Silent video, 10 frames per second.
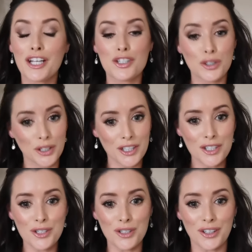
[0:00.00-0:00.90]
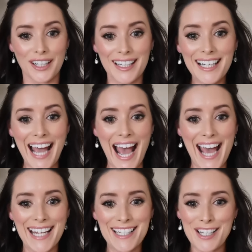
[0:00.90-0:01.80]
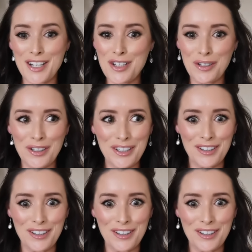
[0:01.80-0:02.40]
Enjoy the tutorial and enjoy